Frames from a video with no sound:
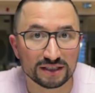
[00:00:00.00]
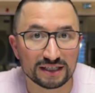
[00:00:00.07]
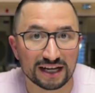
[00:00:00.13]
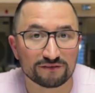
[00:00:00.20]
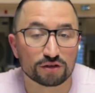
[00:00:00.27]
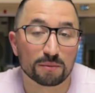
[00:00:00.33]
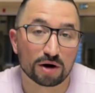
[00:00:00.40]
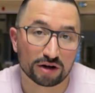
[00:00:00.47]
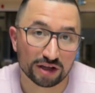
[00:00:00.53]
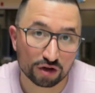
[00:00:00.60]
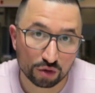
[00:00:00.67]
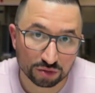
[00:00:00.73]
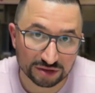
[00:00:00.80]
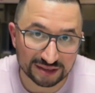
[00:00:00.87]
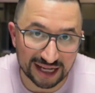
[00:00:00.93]
If the market
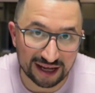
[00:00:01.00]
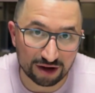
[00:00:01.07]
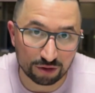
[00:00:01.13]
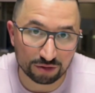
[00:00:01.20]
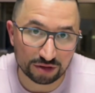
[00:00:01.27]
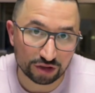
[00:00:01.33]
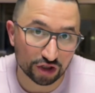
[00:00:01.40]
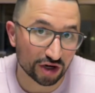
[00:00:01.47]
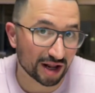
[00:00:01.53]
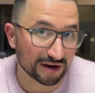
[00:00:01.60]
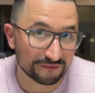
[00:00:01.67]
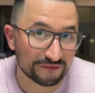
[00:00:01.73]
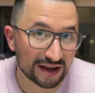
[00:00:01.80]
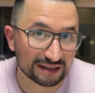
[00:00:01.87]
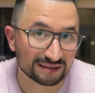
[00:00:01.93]
goes down, you're not
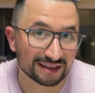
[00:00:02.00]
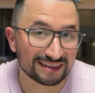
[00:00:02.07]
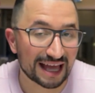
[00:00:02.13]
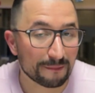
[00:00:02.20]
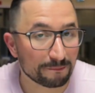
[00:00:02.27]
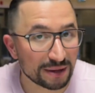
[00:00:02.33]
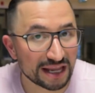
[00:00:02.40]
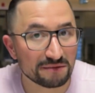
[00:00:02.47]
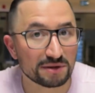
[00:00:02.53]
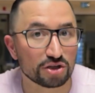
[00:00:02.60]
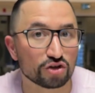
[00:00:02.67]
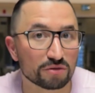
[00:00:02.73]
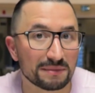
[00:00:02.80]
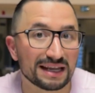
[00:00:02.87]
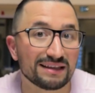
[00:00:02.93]
affected. That payment
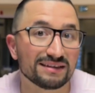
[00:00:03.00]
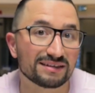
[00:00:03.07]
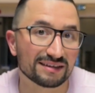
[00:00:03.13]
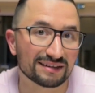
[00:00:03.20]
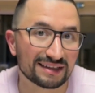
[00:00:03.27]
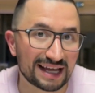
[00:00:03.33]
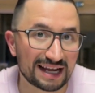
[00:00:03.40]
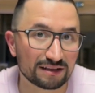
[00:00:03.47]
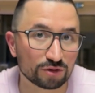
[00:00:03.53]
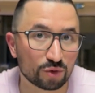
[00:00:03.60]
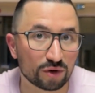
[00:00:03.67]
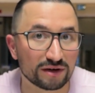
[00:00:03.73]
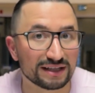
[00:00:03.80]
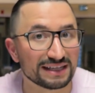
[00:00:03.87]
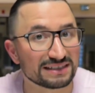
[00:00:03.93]
you're making to the
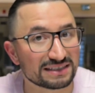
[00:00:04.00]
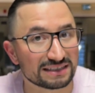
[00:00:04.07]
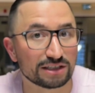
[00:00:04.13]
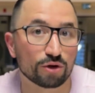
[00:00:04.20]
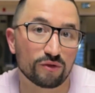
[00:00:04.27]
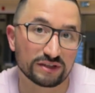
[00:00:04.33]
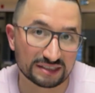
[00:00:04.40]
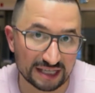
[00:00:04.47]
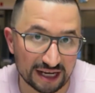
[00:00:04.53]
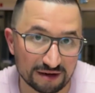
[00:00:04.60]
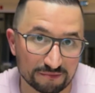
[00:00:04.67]
landlord is still the same.